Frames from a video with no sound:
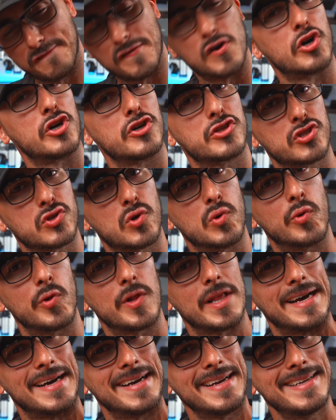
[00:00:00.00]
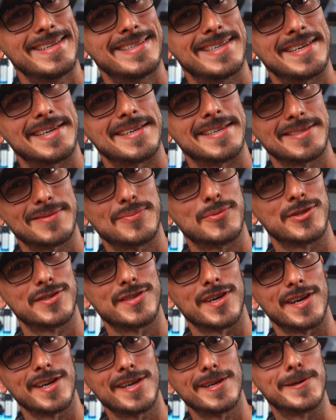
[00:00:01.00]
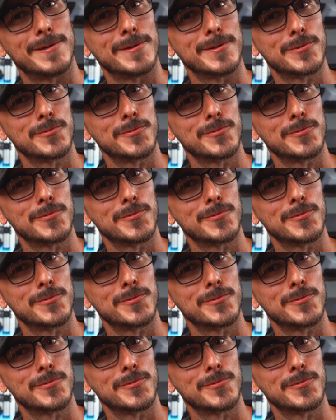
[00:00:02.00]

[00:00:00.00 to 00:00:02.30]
förskola, as we say here in